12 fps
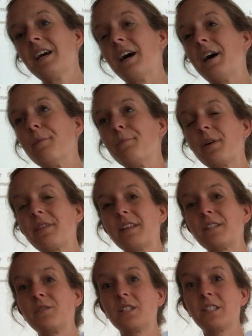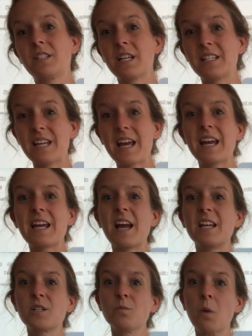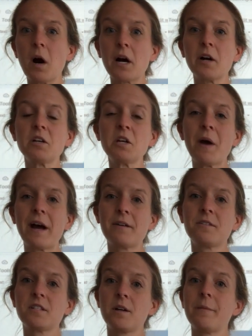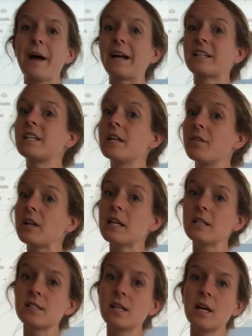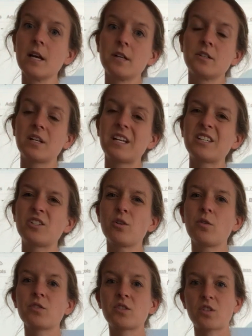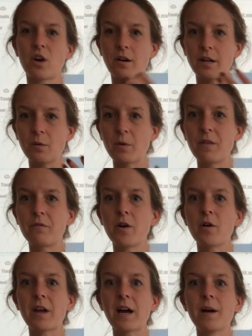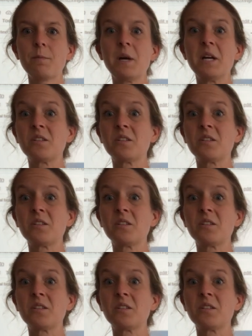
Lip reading: But today and tomorrow you have some activities to get you started with vocab.